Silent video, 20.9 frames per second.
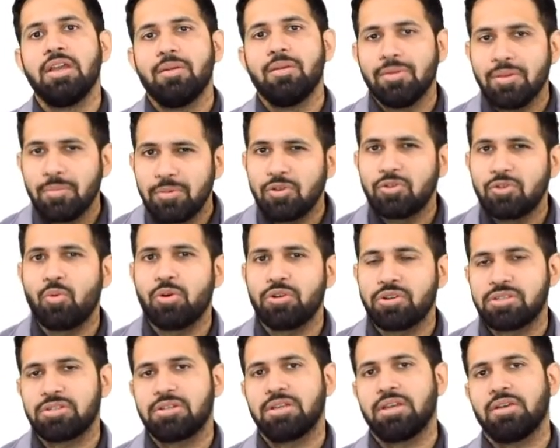maybe you'd want
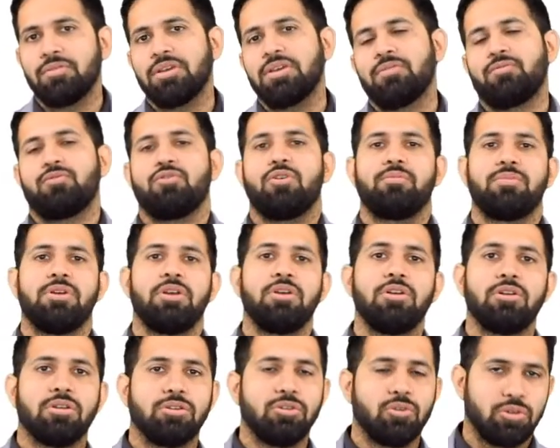to stay away from
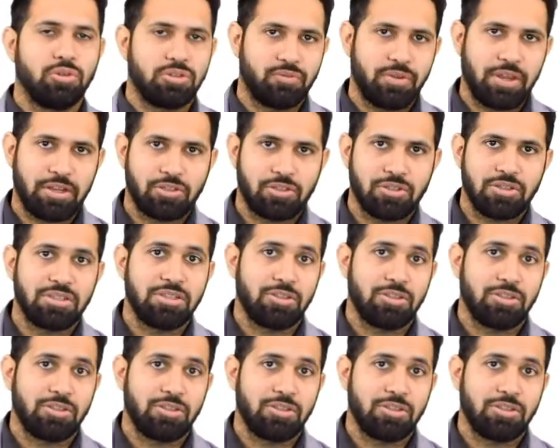those fractures.